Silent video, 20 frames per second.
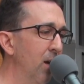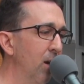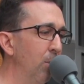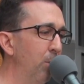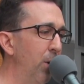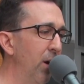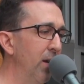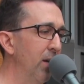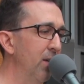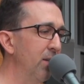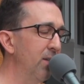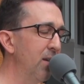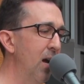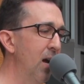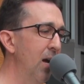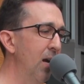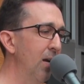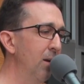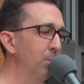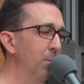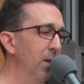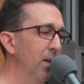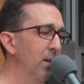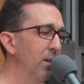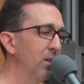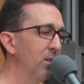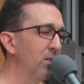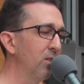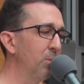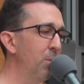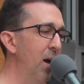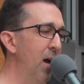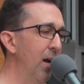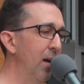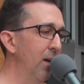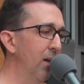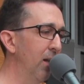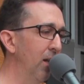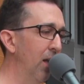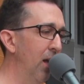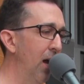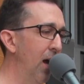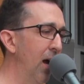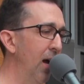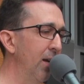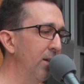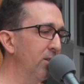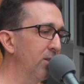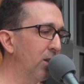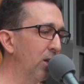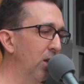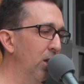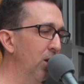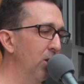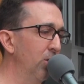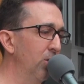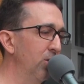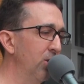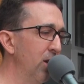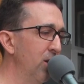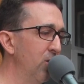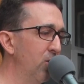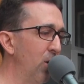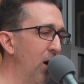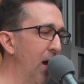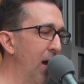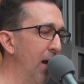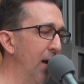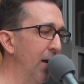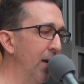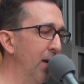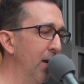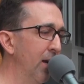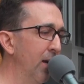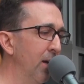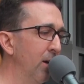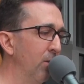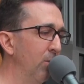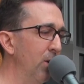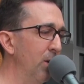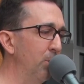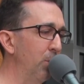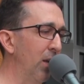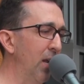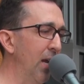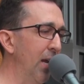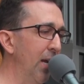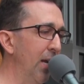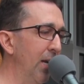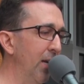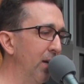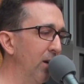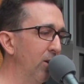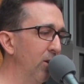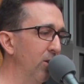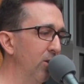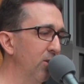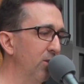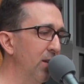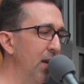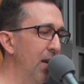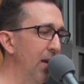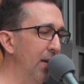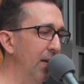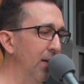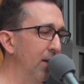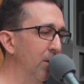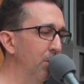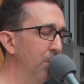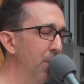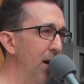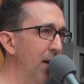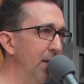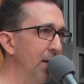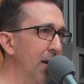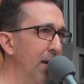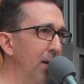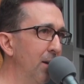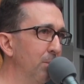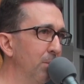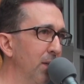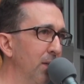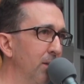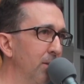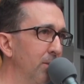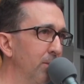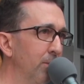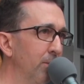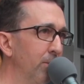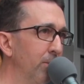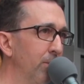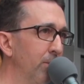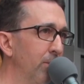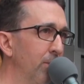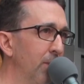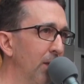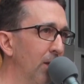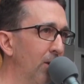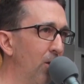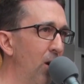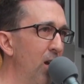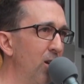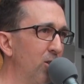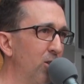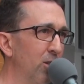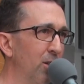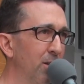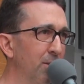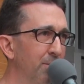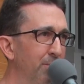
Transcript: but in time, smile, eyes closed and dry, replaying her saying my name. Crush.